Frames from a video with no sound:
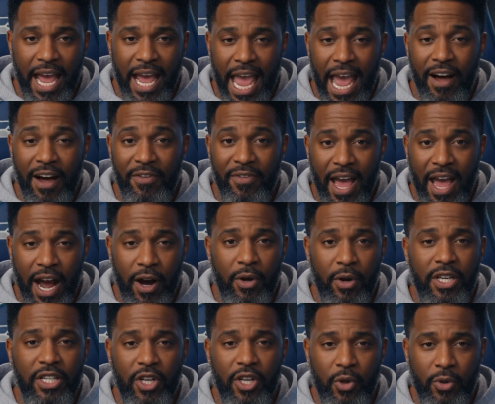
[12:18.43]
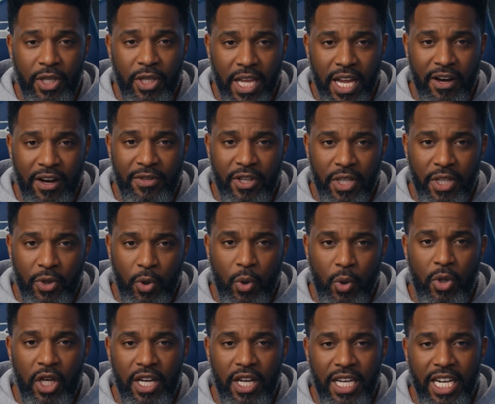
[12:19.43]
And veterans who lived through
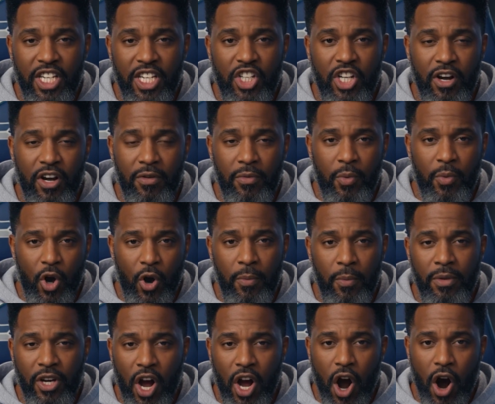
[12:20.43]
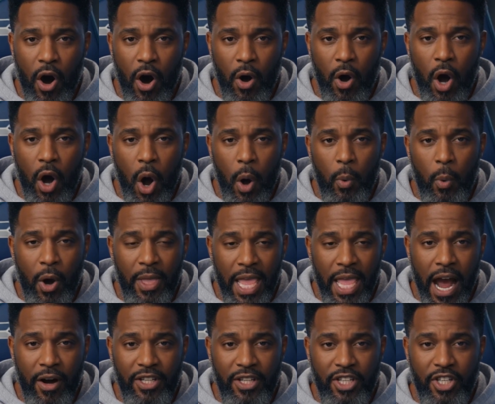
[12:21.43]
the Legion of Boom know,
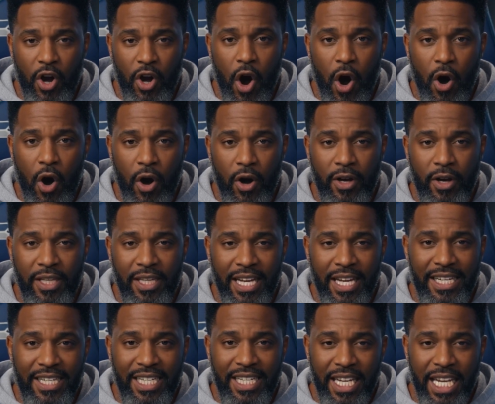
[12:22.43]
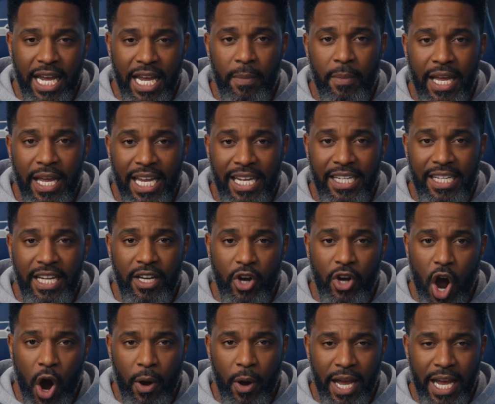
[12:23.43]
without soul, this team isn't
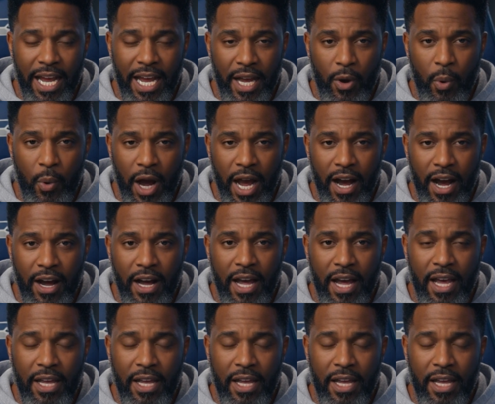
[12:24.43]
going anywhere.